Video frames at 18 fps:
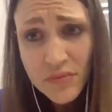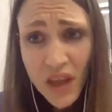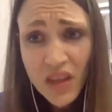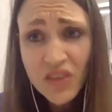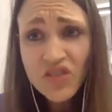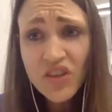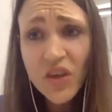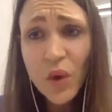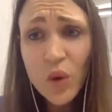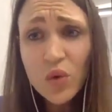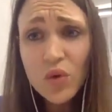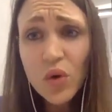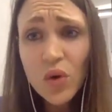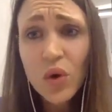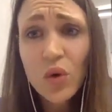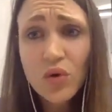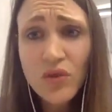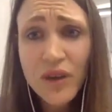So
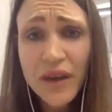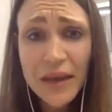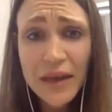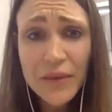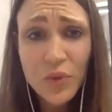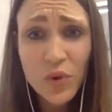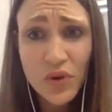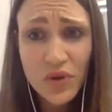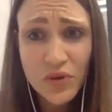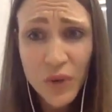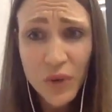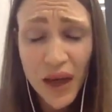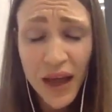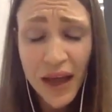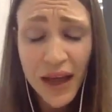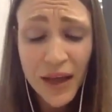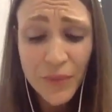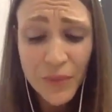all really important
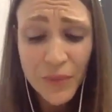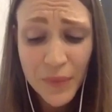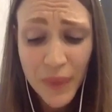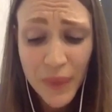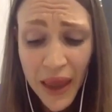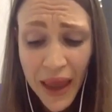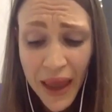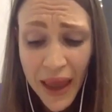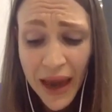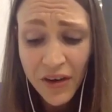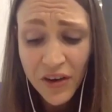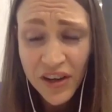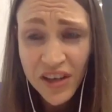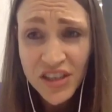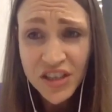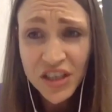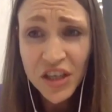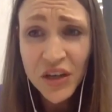
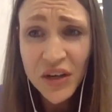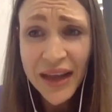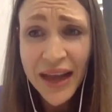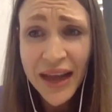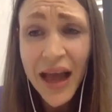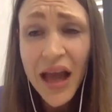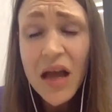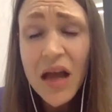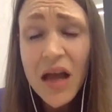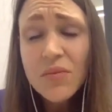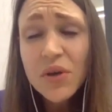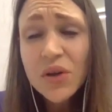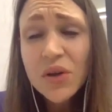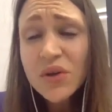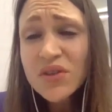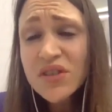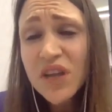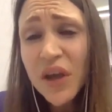areas to look at. But
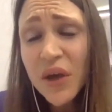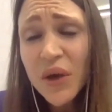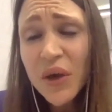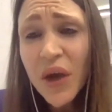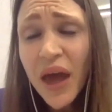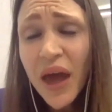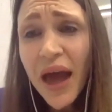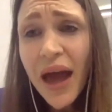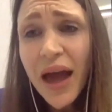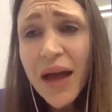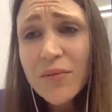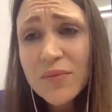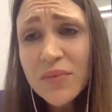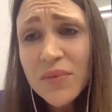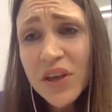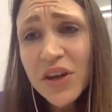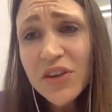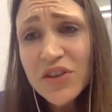also,
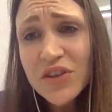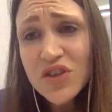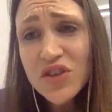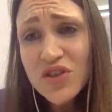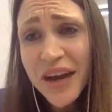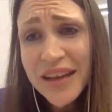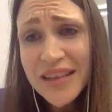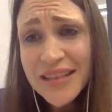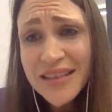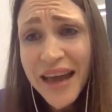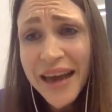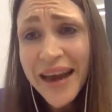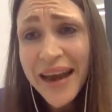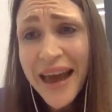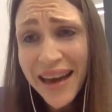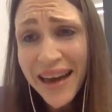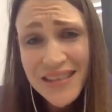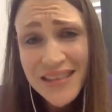stress
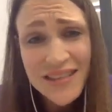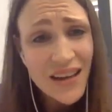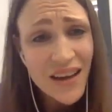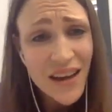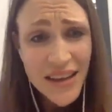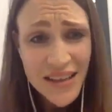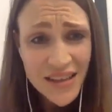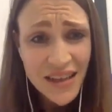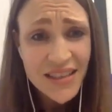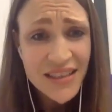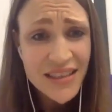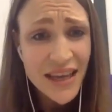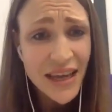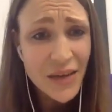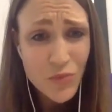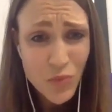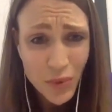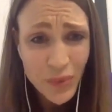and exercise, I'd
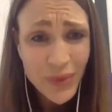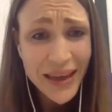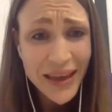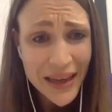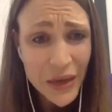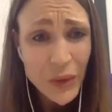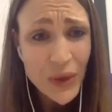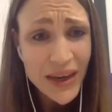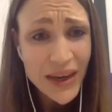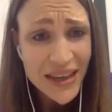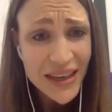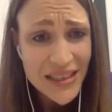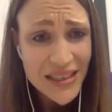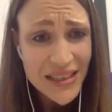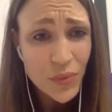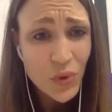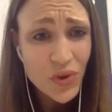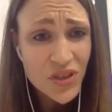say probably equally as
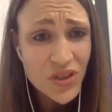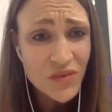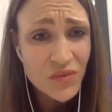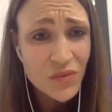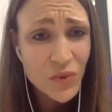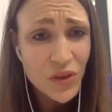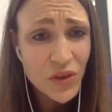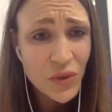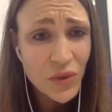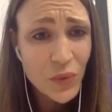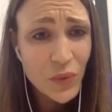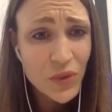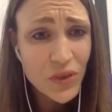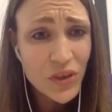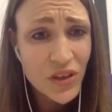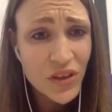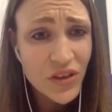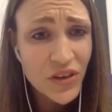important,
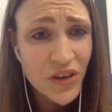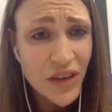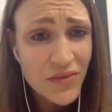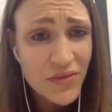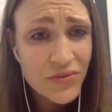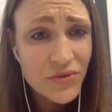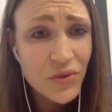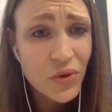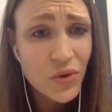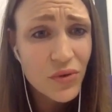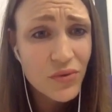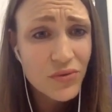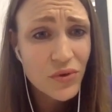wouldn't you agree, for